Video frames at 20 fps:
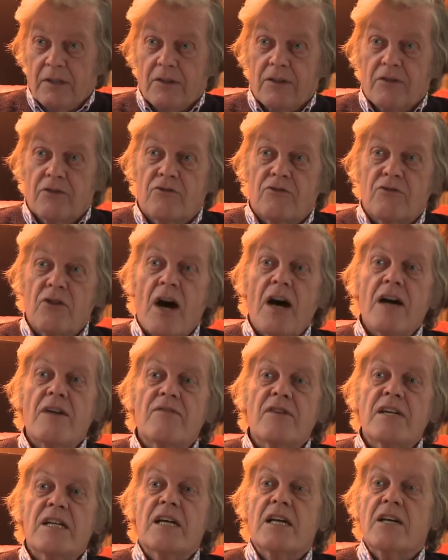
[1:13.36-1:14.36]
the
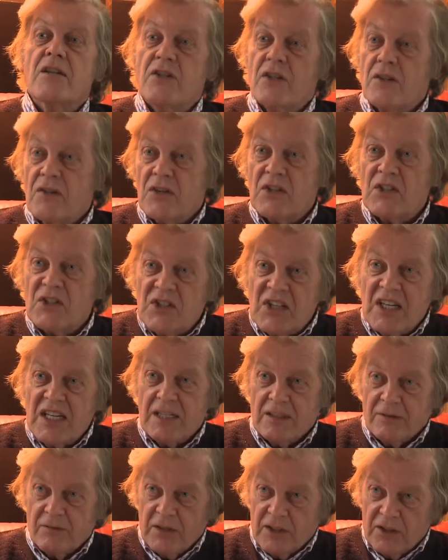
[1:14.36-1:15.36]
driving into the
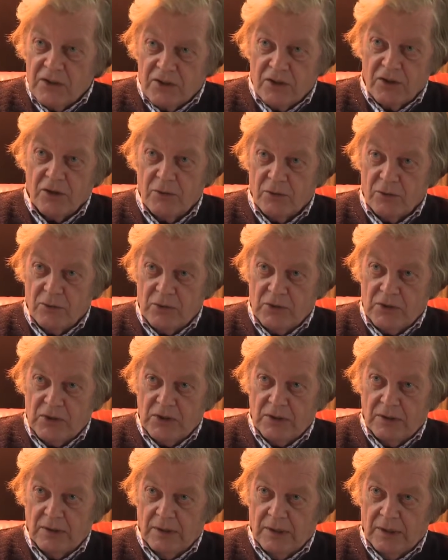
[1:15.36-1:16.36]
sea of its
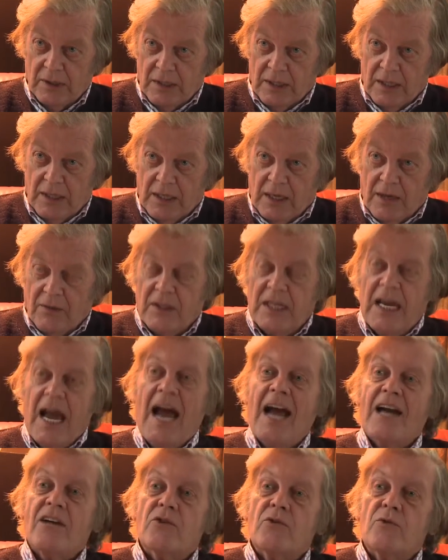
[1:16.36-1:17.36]
Jews. The
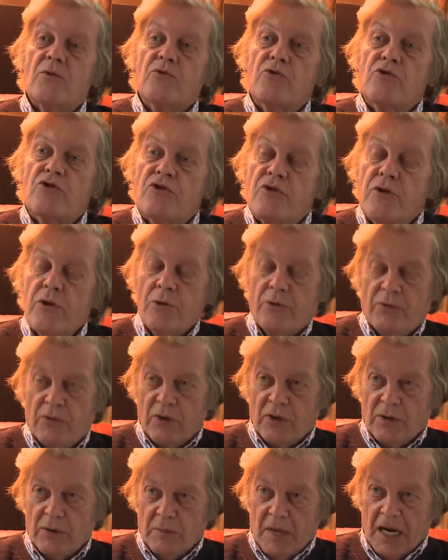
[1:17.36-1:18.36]
actual truth
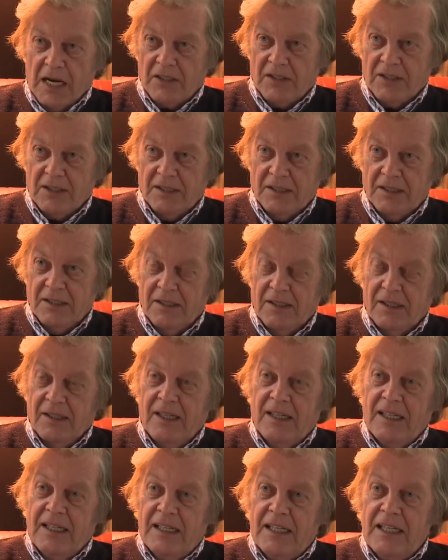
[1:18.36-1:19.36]
of the matter
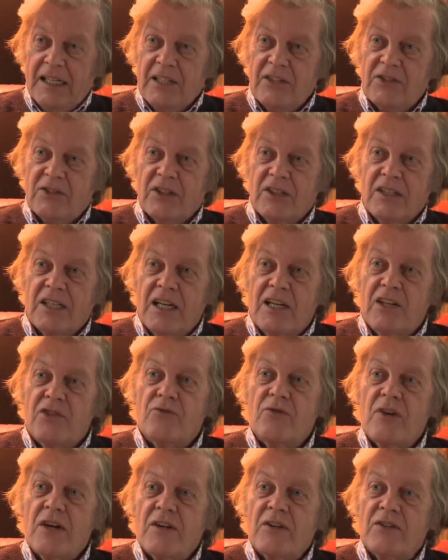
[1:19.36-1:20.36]
is that
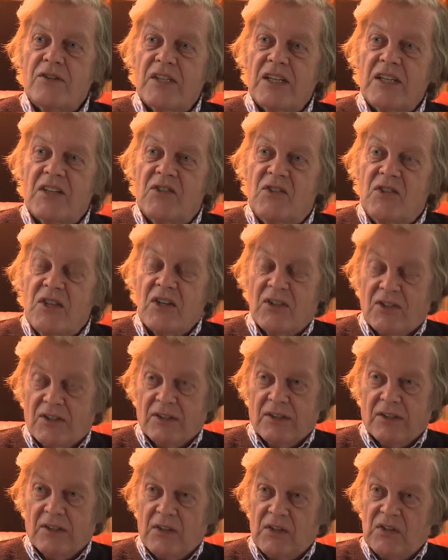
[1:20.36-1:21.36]
Israel's
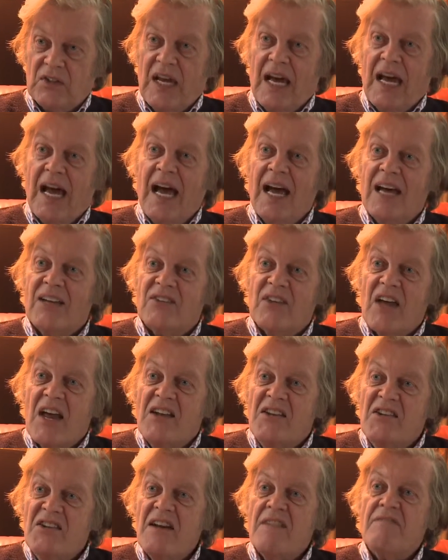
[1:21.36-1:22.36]
existence has
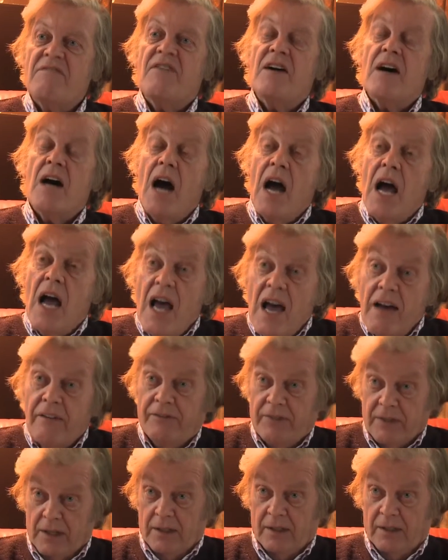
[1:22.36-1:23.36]
never,
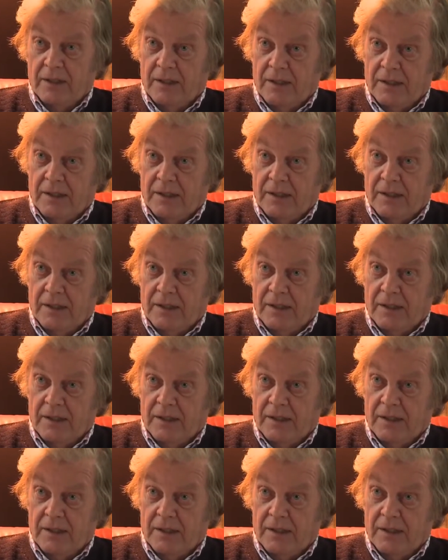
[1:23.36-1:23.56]
ever